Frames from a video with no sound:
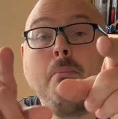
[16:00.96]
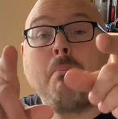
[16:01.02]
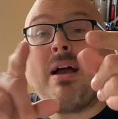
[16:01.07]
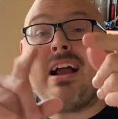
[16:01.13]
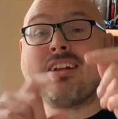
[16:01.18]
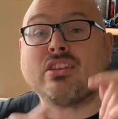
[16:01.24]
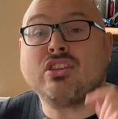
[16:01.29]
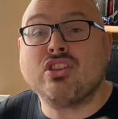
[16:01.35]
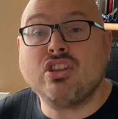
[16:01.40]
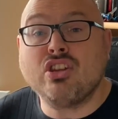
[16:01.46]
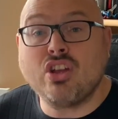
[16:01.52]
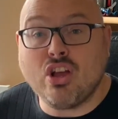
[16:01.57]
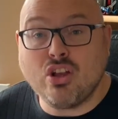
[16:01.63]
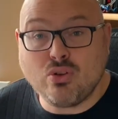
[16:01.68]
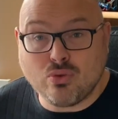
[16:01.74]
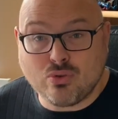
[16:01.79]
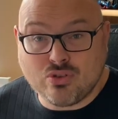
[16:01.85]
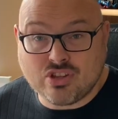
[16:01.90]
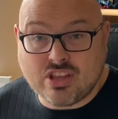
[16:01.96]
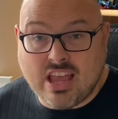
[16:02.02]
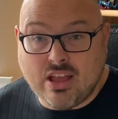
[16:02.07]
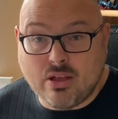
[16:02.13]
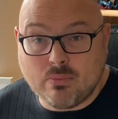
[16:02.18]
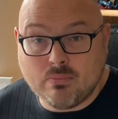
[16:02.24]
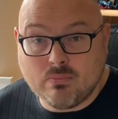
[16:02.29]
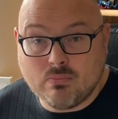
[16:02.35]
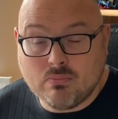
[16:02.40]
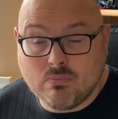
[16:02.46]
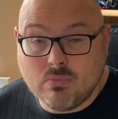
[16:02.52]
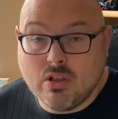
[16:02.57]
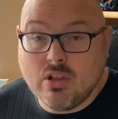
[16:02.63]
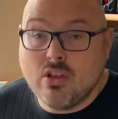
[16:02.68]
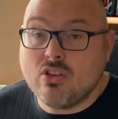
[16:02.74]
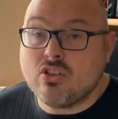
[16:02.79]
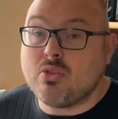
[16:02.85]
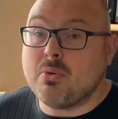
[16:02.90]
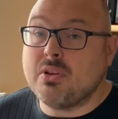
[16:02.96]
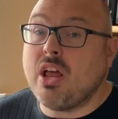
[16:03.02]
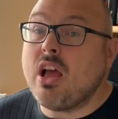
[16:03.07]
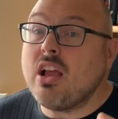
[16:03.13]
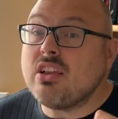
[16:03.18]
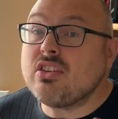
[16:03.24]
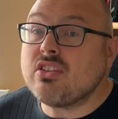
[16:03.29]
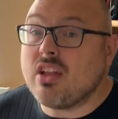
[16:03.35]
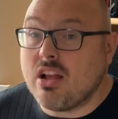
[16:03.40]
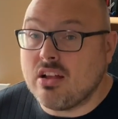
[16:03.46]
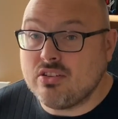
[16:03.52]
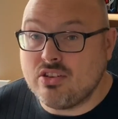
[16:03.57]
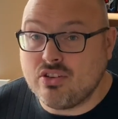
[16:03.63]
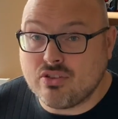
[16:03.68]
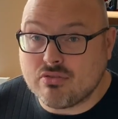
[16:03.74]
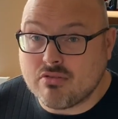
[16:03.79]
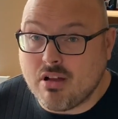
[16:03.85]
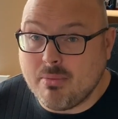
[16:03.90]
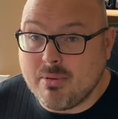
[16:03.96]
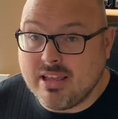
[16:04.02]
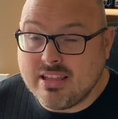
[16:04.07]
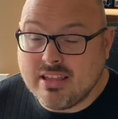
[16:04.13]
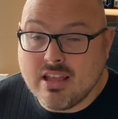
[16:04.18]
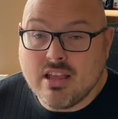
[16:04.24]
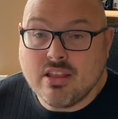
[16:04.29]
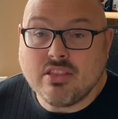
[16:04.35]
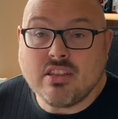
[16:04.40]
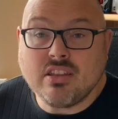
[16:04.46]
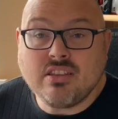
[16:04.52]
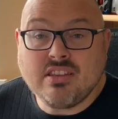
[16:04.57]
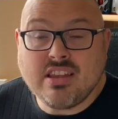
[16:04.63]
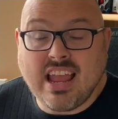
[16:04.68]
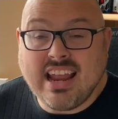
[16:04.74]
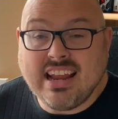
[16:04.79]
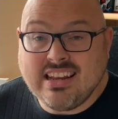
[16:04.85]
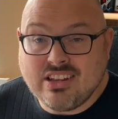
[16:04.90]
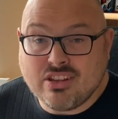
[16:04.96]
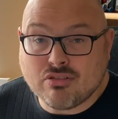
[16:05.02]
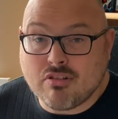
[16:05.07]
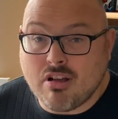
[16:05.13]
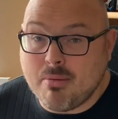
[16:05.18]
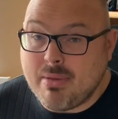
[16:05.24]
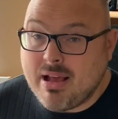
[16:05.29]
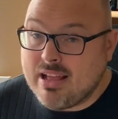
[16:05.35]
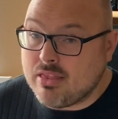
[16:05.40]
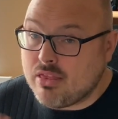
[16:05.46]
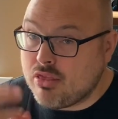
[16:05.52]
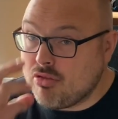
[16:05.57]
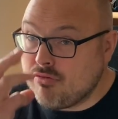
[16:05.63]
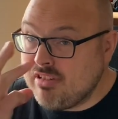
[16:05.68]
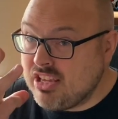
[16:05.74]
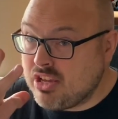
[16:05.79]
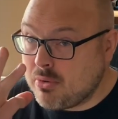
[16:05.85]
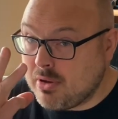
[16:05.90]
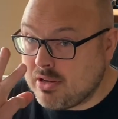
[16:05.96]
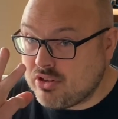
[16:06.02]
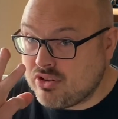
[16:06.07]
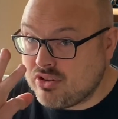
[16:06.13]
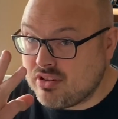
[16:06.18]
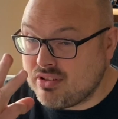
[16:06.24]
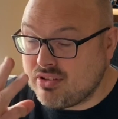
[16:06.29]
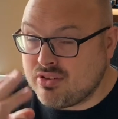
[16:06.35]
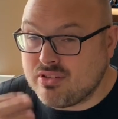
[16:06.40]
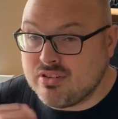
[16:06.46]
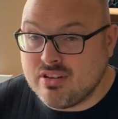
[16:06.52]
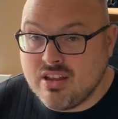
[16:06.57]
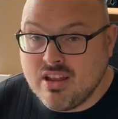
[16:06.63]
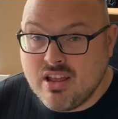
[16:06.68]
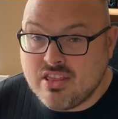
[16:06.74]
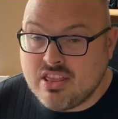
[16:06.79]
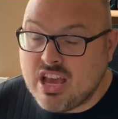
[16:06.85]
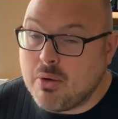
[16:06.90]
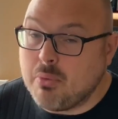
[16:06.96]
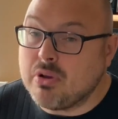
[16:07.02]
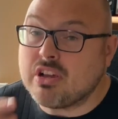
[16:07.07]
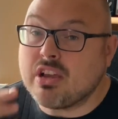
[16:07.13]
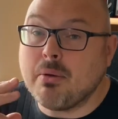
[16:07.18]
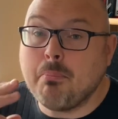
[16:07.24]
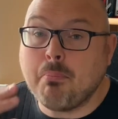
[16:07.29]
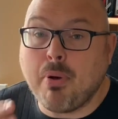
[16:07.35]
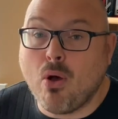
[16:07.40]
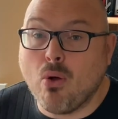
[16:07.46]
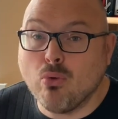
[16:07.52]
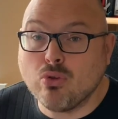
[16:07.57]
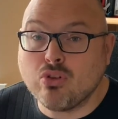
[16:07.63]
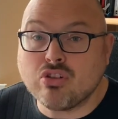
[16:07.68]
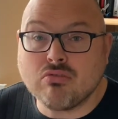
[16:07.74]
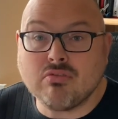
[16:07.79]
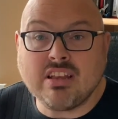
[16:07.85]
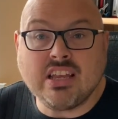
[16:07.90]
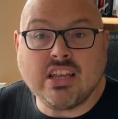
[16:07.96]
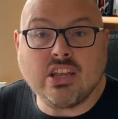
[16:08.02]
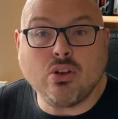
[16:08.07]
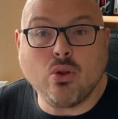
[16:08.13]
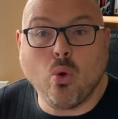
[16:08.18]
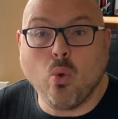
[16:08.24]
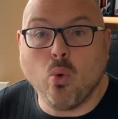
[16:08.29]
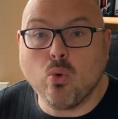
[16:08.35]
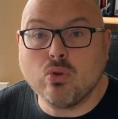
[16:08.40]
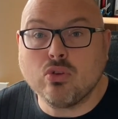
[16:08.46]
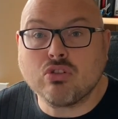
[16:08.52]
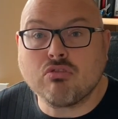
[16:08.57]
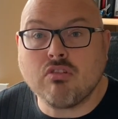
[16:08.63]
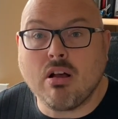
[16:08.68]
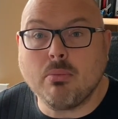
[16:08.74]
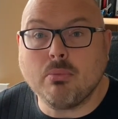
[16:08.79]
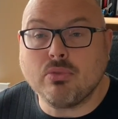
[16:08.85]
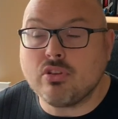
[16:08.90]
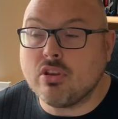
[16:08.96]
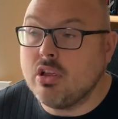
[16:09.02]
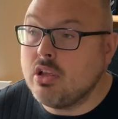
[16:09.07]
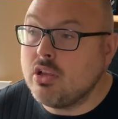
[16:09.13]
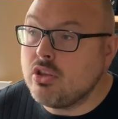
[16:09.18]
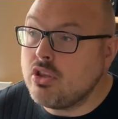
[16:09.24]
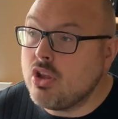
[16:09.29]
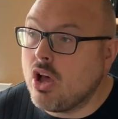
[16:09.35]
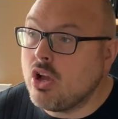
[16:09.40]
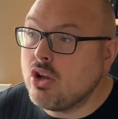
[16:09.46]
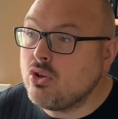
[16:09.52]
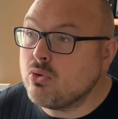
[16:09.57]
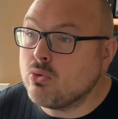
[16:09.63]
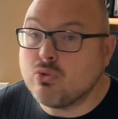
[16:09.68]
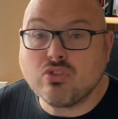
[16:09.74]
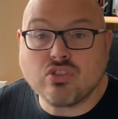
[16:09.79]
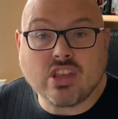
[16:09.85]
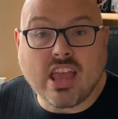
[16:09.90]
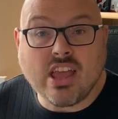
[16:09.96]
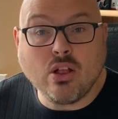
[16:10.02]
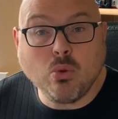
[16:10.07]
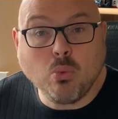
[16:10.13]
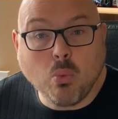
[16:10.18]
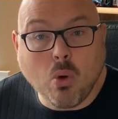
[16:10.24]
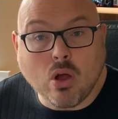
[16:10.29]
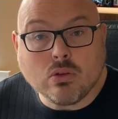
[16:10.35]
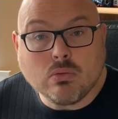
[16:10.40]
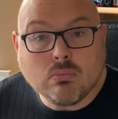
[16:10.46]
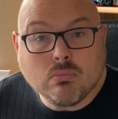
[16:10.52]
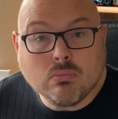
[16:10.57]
Back to the Nigel Scale. So when I started Scrumming, the daily Scrum had 3 questions that were compulsory in all Scrums. Nigel Scale 1.